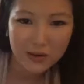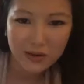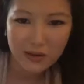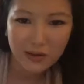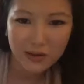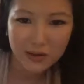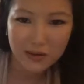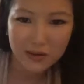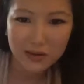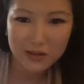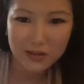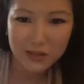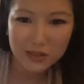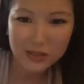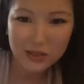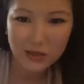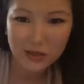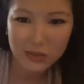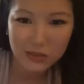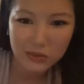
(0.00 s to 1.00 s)
are gonna
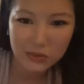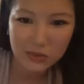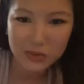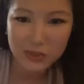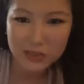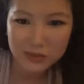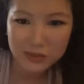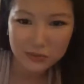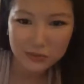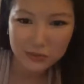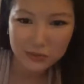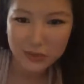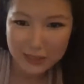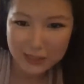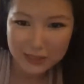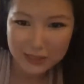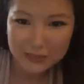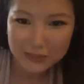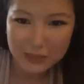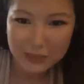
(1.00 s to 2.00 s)
start doing it for
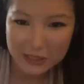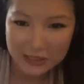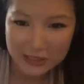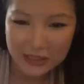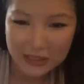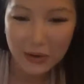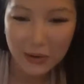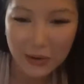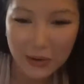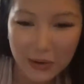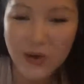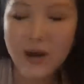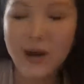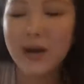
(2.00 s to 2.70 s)
him, you know?